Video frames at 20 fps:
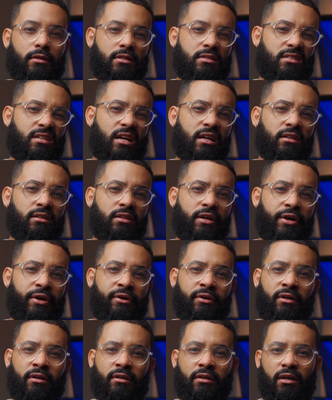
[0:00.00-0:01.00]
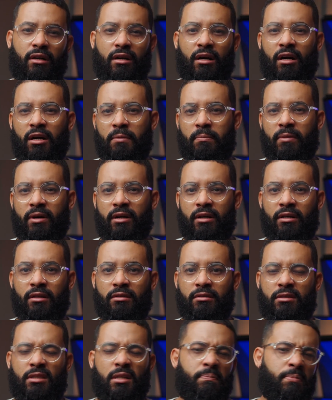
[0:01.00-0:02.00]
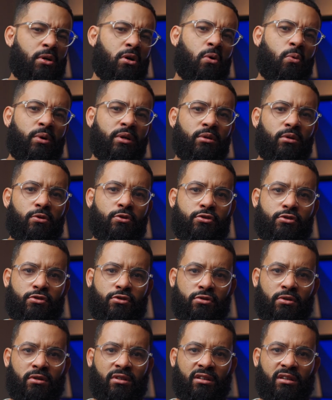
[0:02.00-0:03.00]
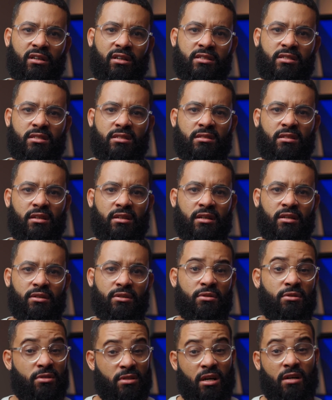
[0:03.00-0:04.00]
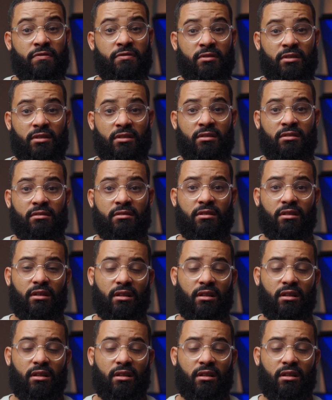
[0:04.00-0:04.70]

The second layer are my typical Windows shortcuts that I use often,